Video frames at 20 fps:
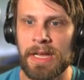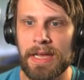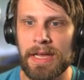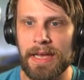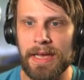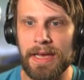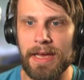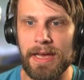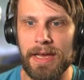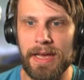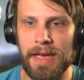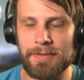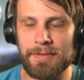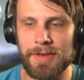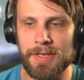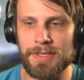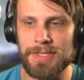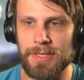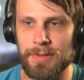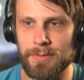Uh, I've
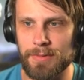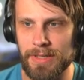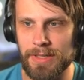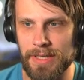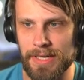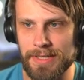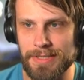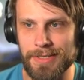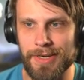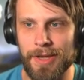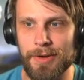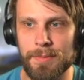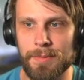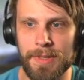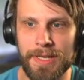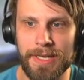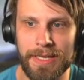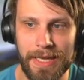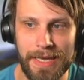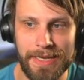also realized Go
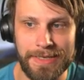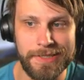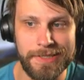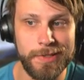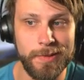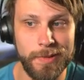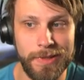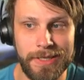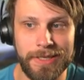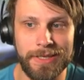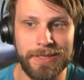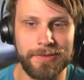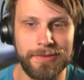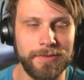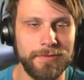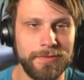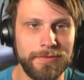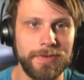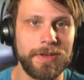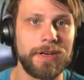Blank I do think is a
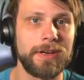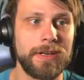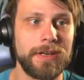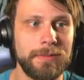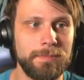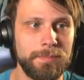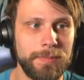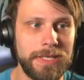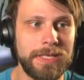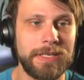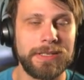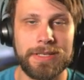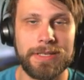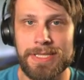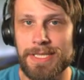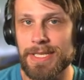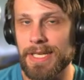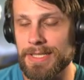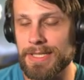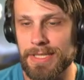very big
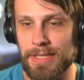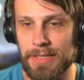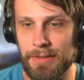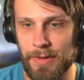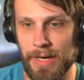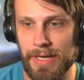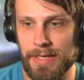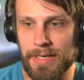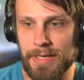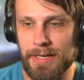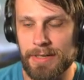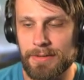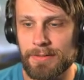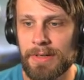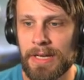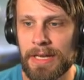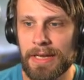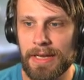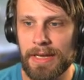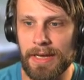necessity right now.
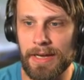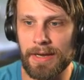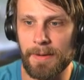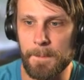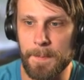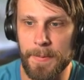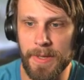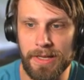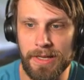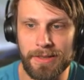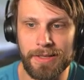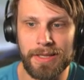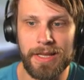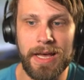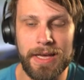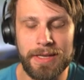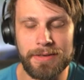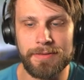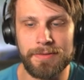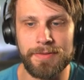Um, a
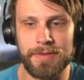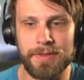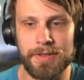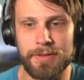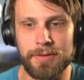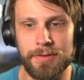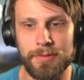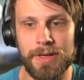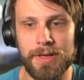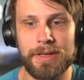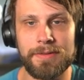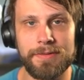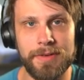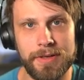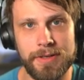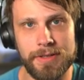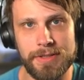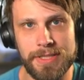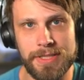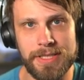lot of the
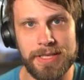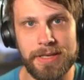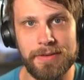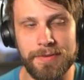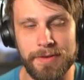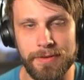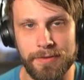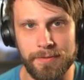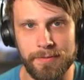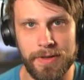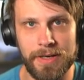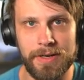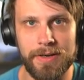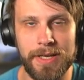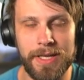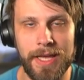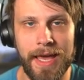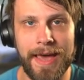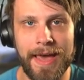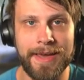graveyard stuff is
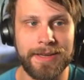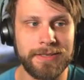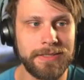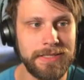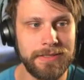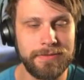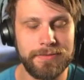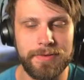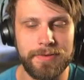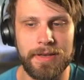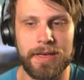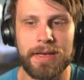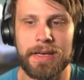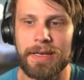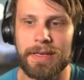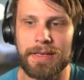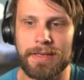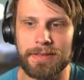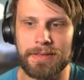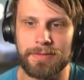very active.
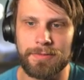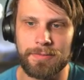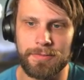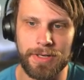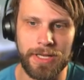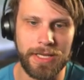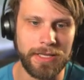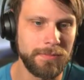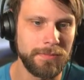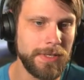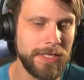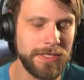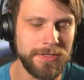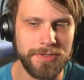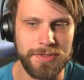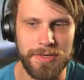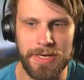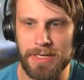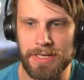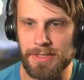Uh, reanimator
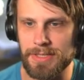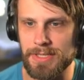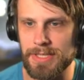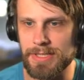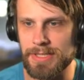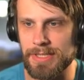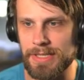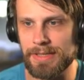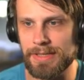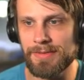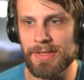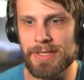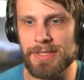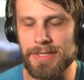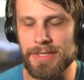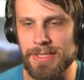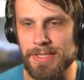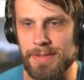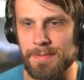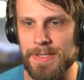strategies, even
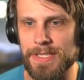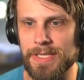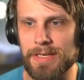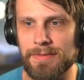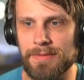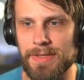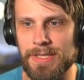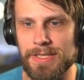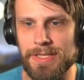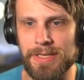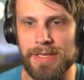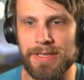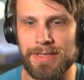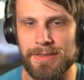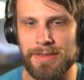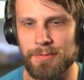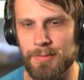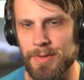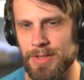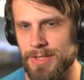just some stuff that's like
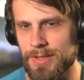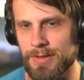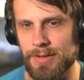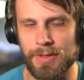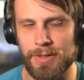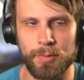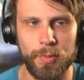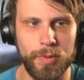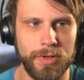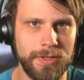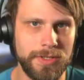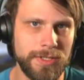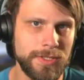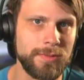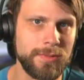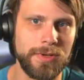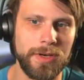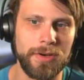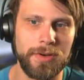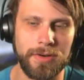returning one or
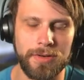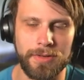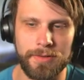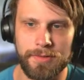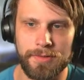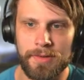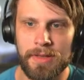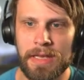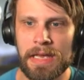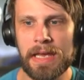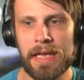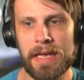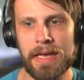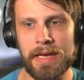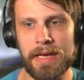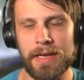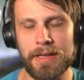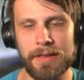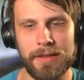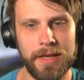two cards.
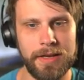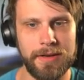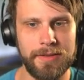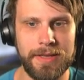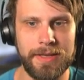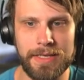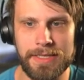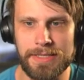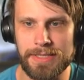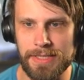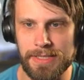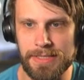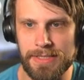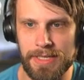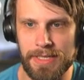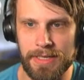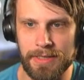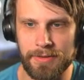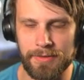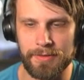Uh, a lot of the Izzet
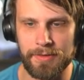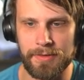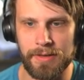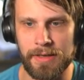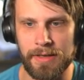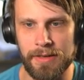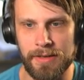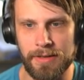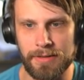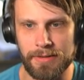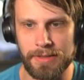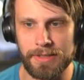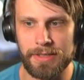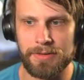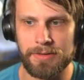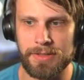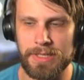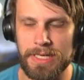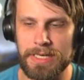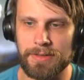decks, uh,
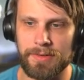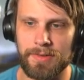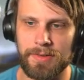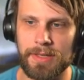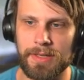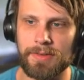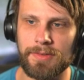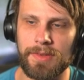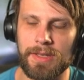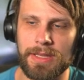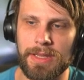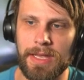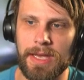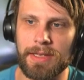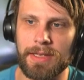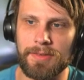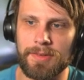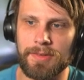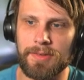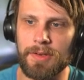Lier decks, things like
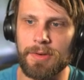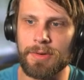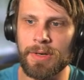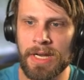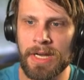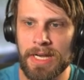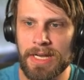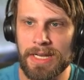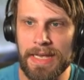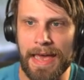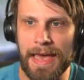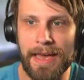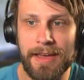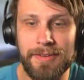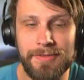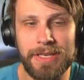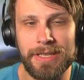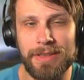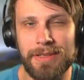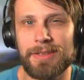that. So
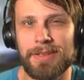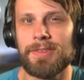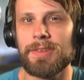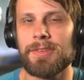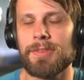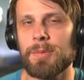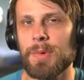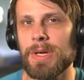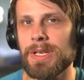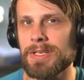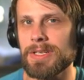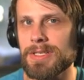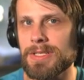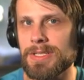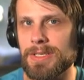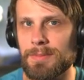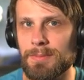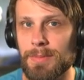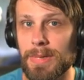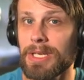having this as a way to
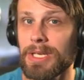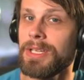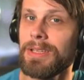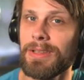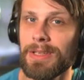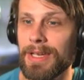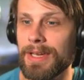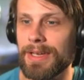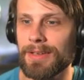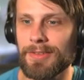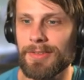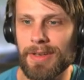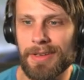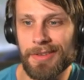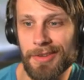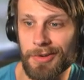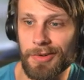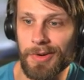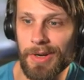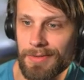just immediately exile
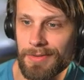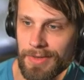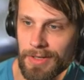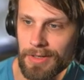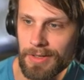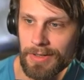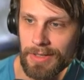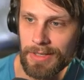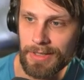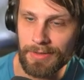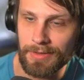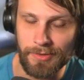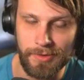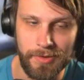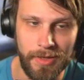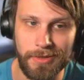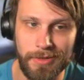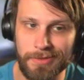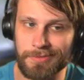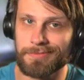the graveyard is
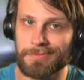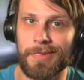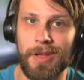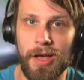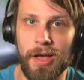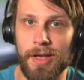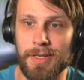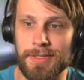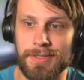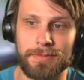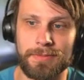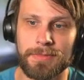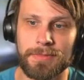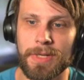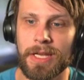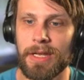like awesome.